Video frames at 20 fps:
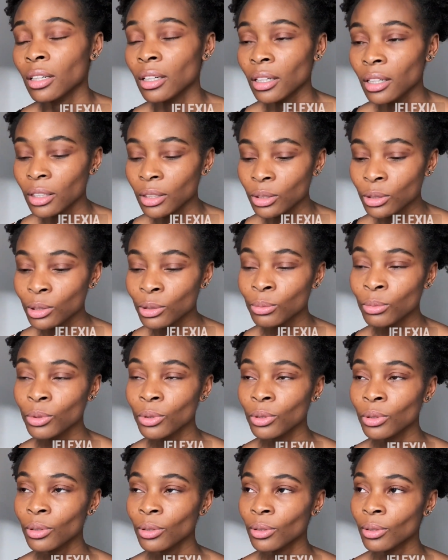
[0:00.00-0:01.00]

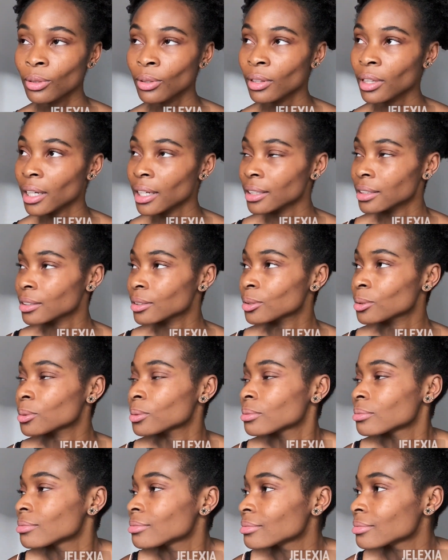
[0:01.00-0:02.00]
smooth and
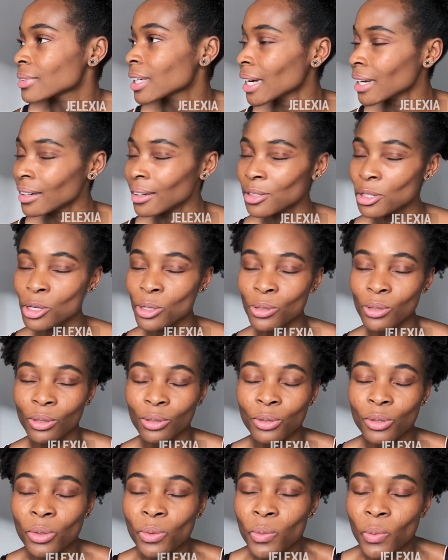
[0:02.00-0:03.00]
kind of
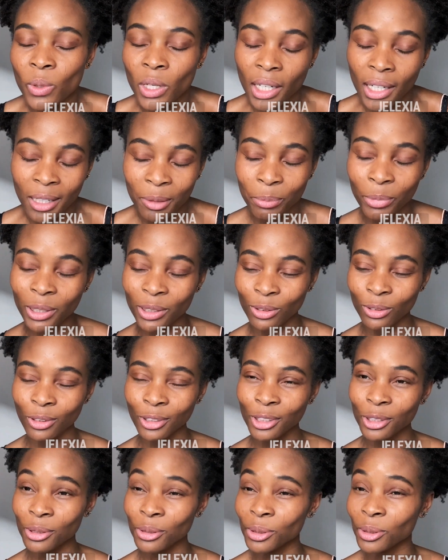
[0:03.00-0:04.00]
sweet, but not
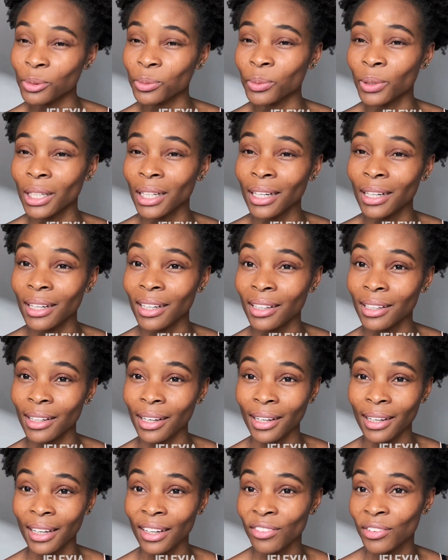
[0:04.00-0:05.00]
too sweet, and
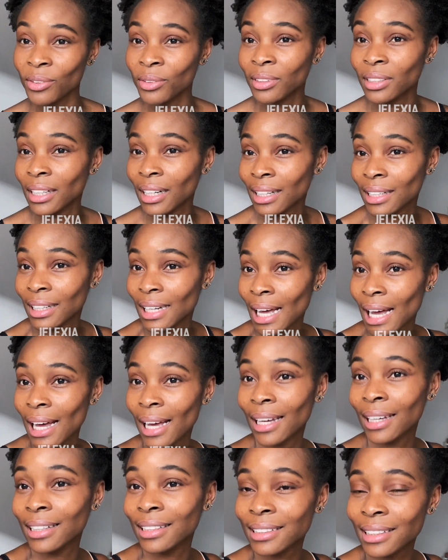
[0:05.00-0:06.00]
give you that
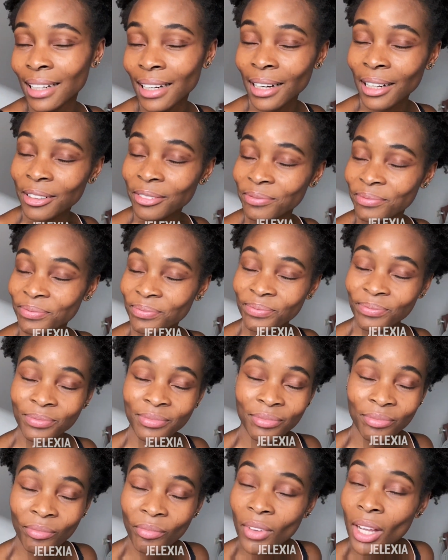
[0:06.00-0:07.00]
nice
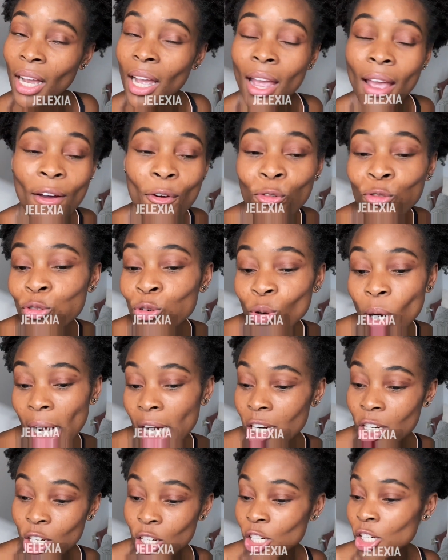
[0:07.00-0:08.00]

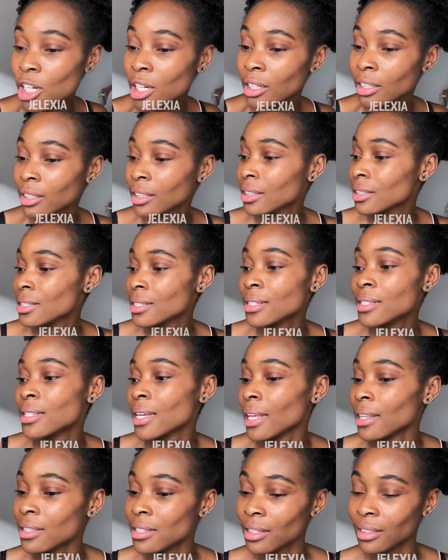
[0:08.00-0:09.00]
fresh
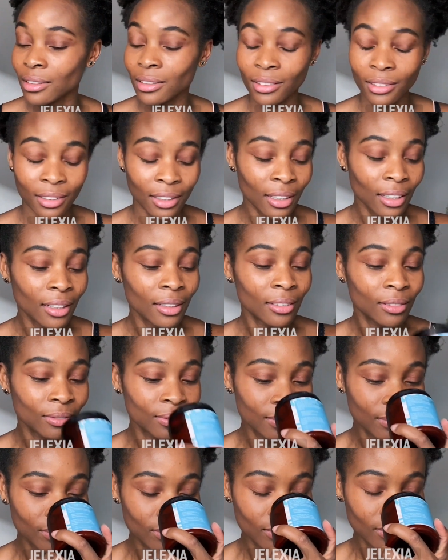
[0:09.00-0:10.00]
scent
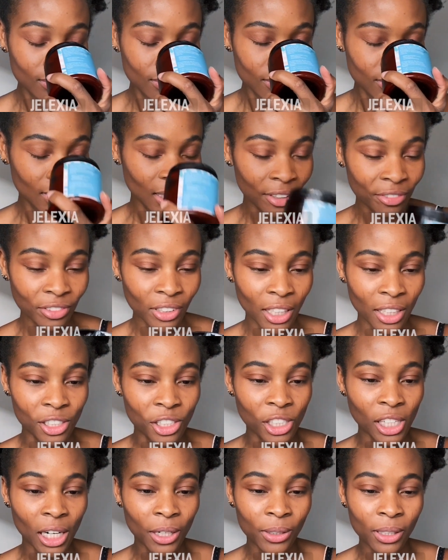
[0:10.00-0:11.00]
after a
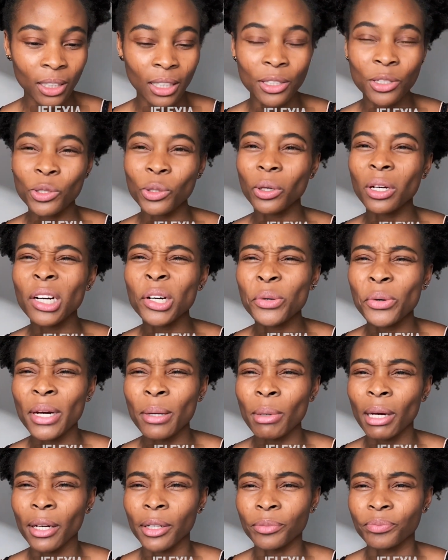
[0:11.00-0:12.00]
shower, and so
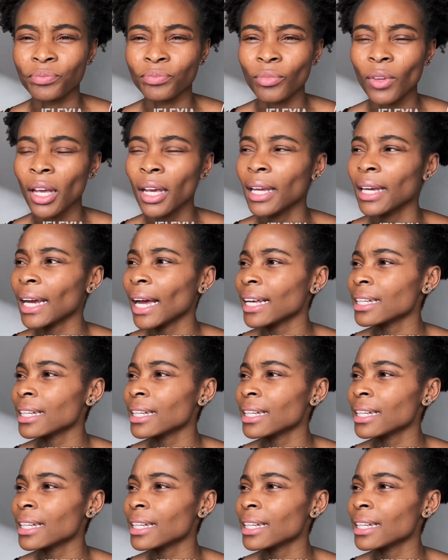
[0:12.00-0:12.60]
creamy. It has